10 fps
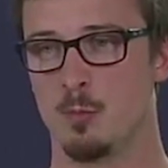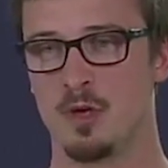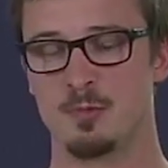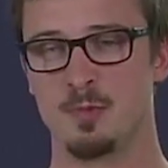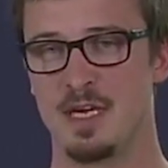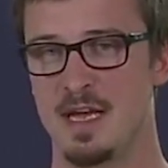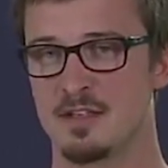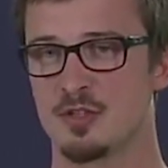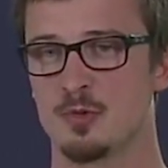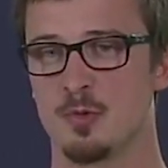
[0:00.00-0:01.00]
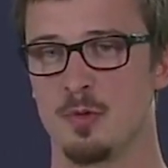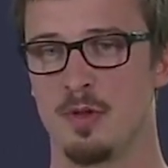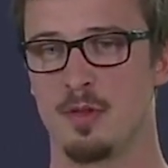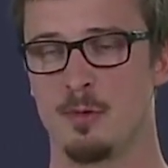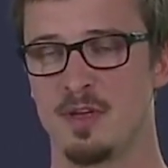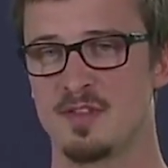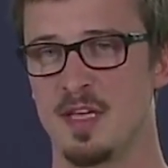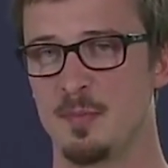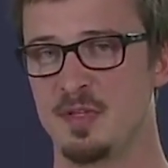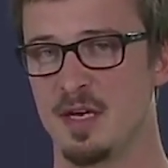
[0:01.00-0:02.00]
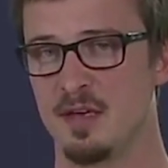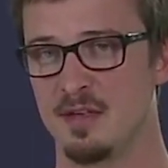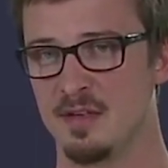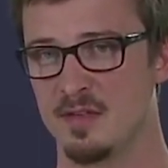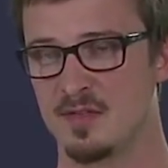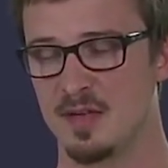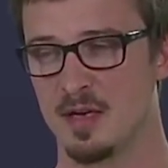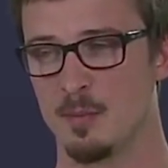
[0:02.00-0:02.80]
what we add to the REST API is